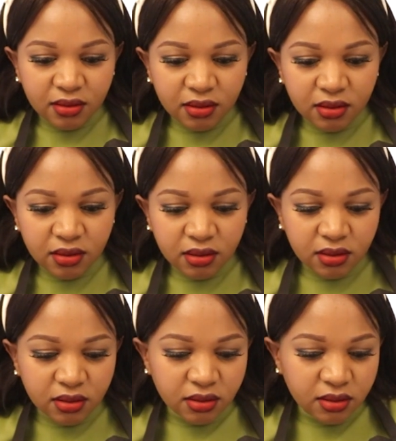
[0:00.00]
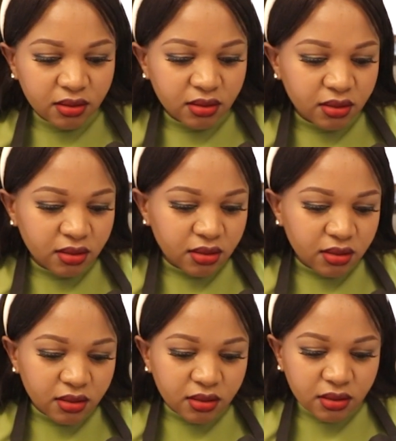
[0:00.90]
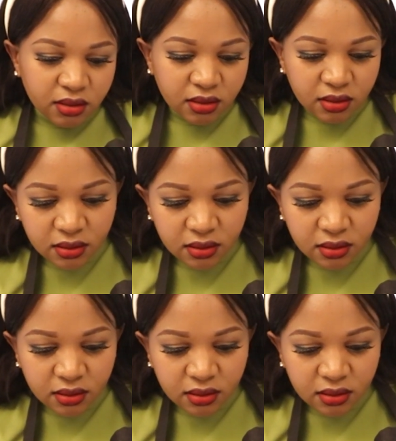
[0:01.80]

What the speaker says: (no one is talking)